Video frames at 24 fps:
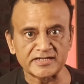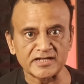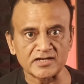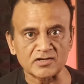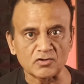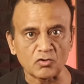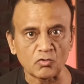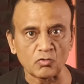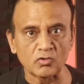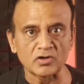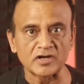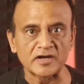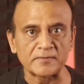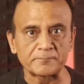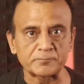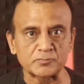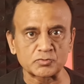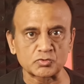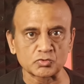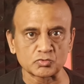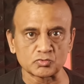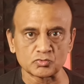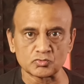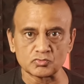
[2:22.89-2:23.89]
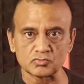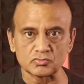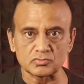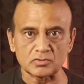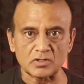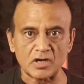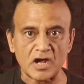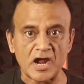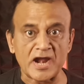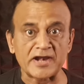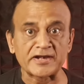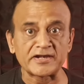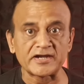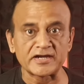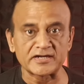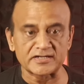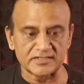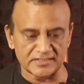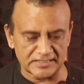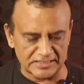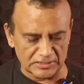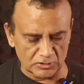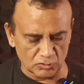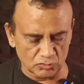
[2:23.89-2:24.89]
can hold up to
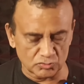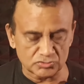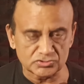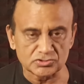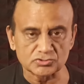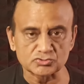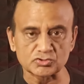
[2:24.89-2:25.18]
100 kilos,